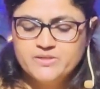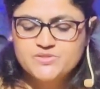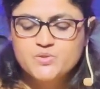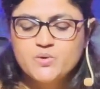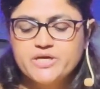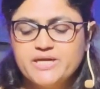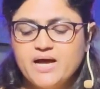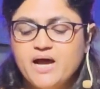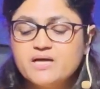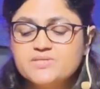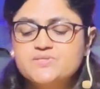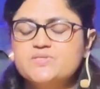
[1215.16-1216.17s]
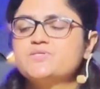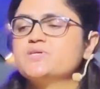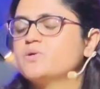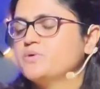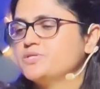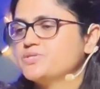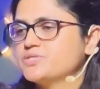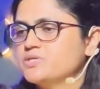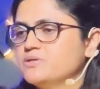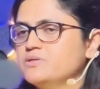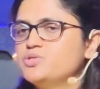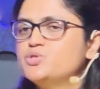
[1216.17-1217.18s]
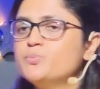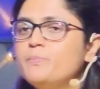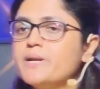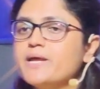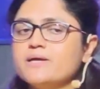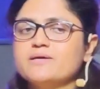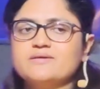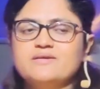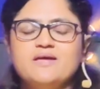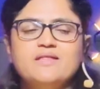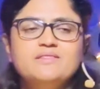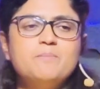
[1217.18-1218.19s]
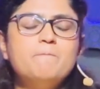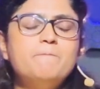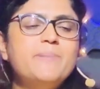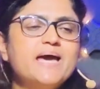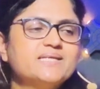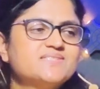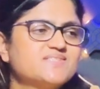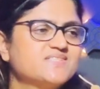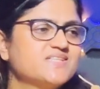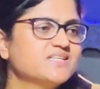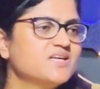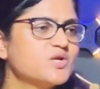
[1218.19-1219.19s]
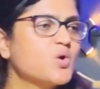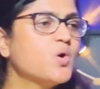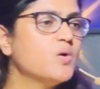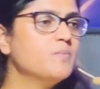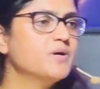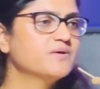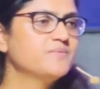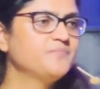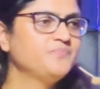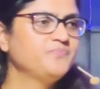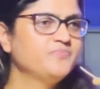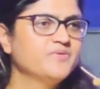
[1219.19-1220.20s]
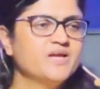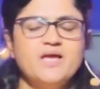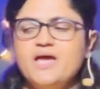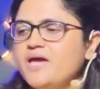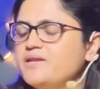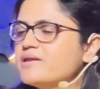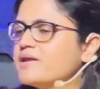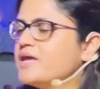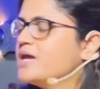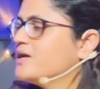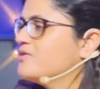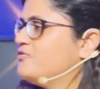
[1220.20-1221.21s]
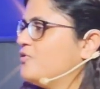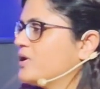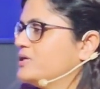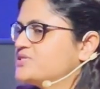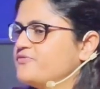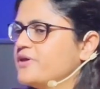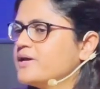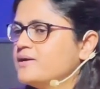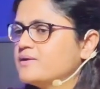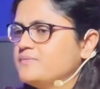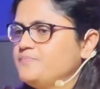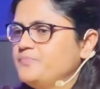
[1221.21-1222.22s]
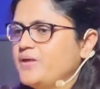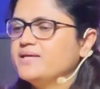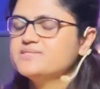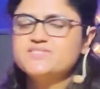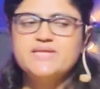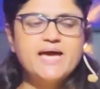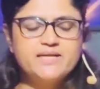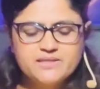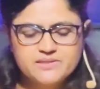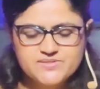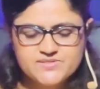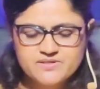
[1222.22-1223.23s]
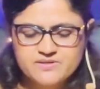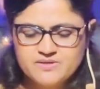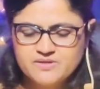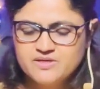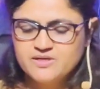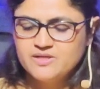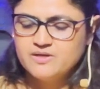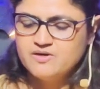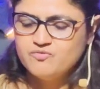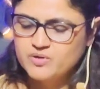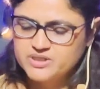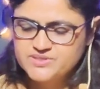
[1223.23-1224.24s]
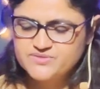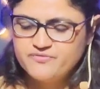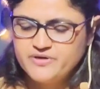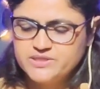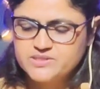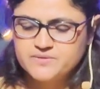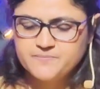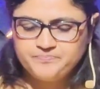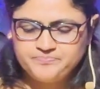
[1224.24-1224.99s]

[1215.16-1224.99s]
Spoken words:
So he asked the servants to bring the best robe and a ring for his finger and sandals for his feet.